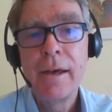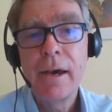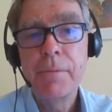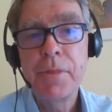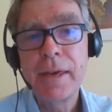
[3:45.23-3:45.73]

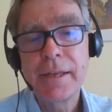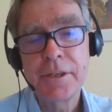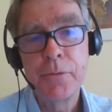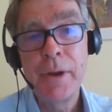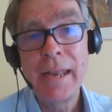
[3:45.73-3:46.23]
And we think it's
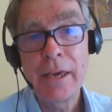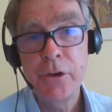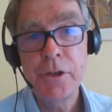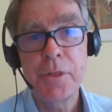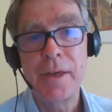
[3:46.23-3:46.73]
a really
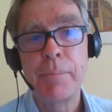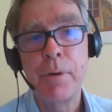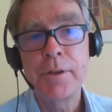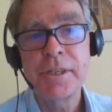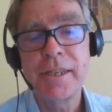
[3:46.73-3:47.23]
good thing, a
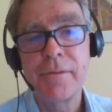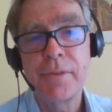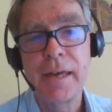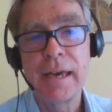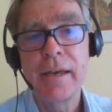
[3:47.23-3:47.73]
positive
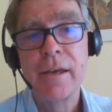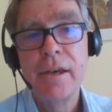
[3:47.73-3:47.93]
thing